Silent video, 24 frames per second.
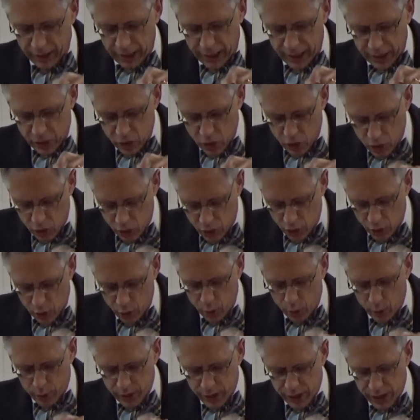in
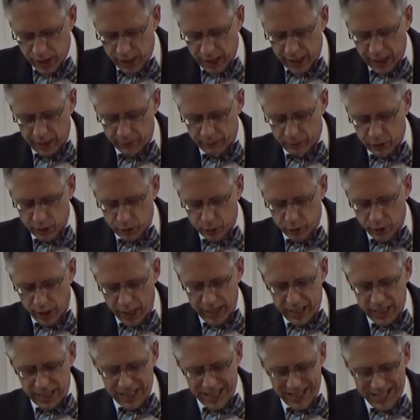due time
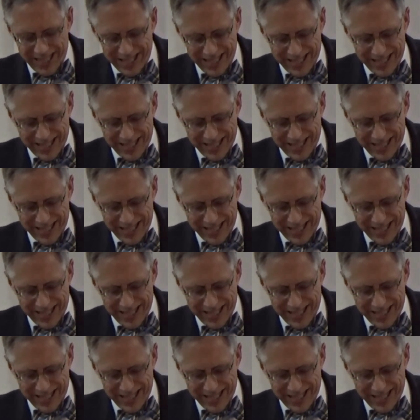Christ